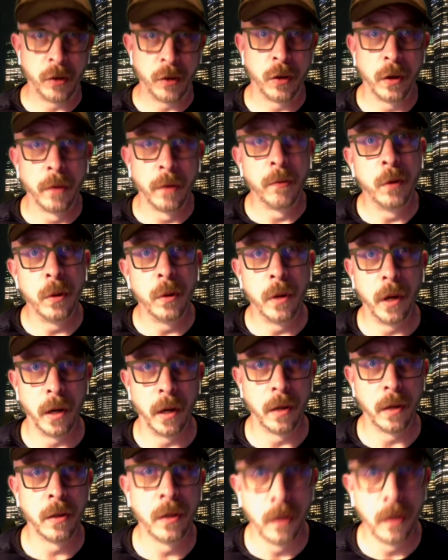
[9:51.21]
of new
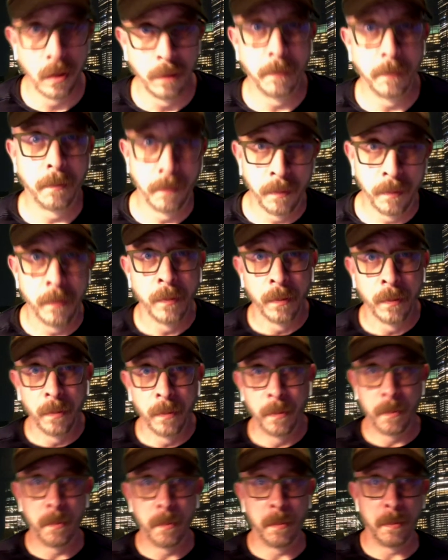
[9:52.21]
hooks.
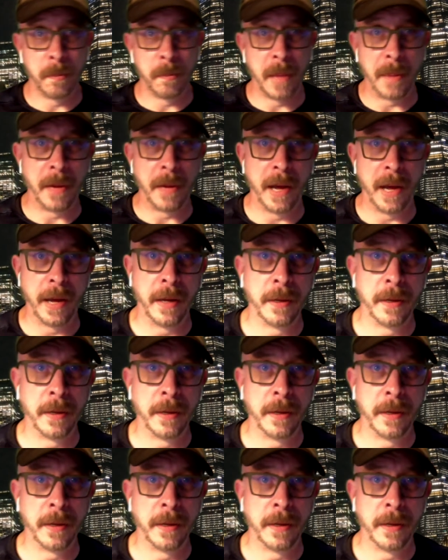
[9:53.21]
Bye-bye.